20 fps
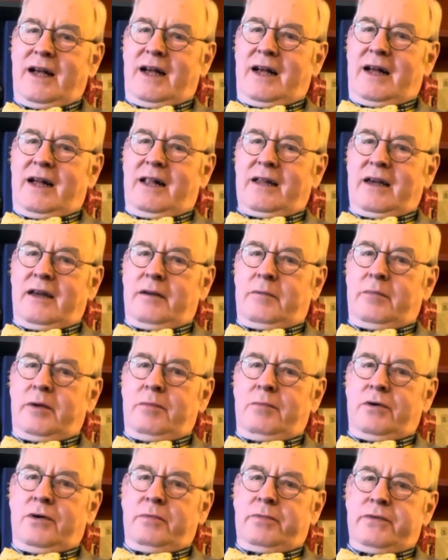I'll get a bit
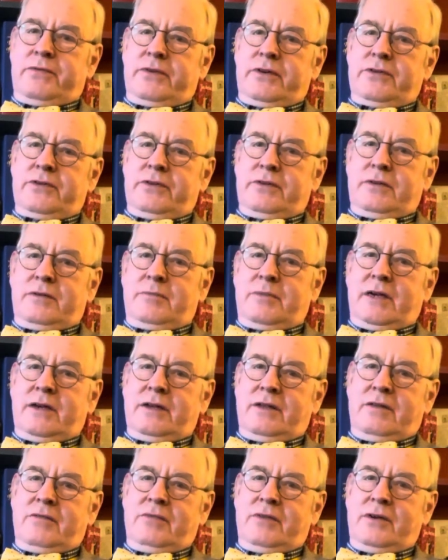more proficient at
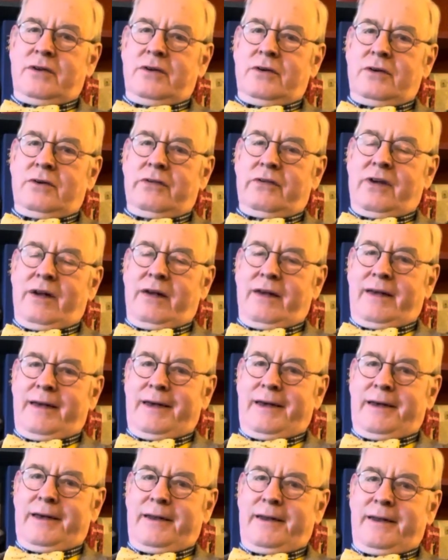making the videos,
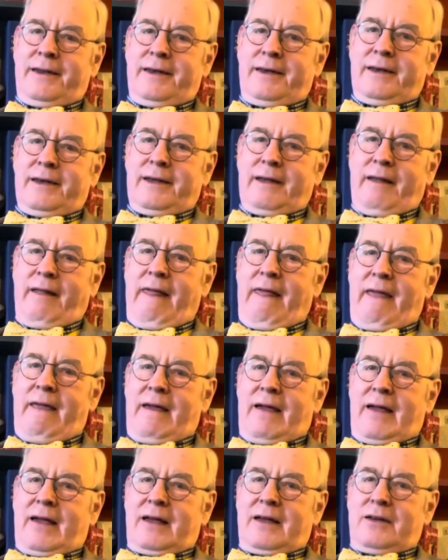and
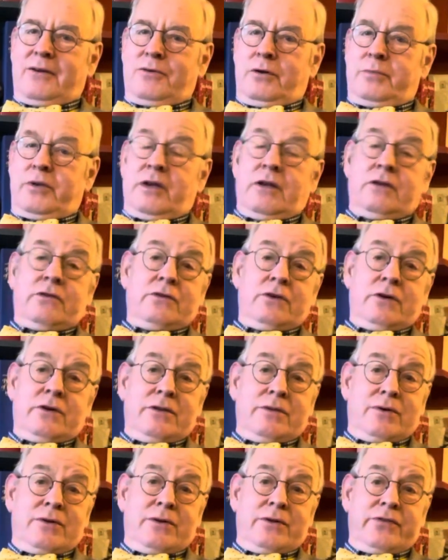I hope you enjoy
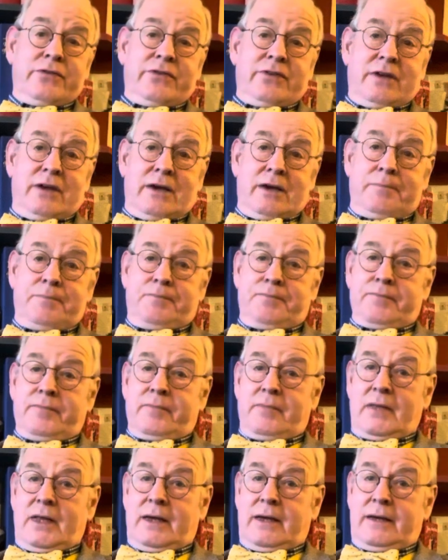them all the same.
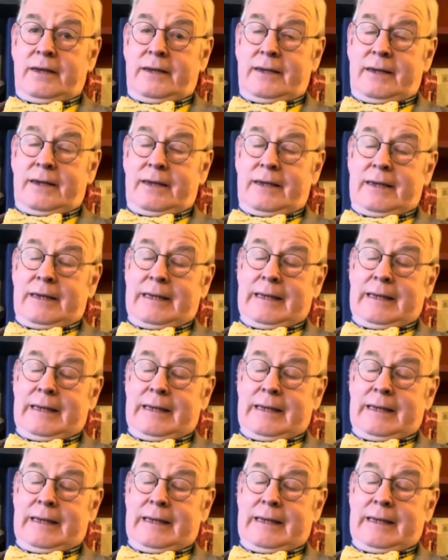And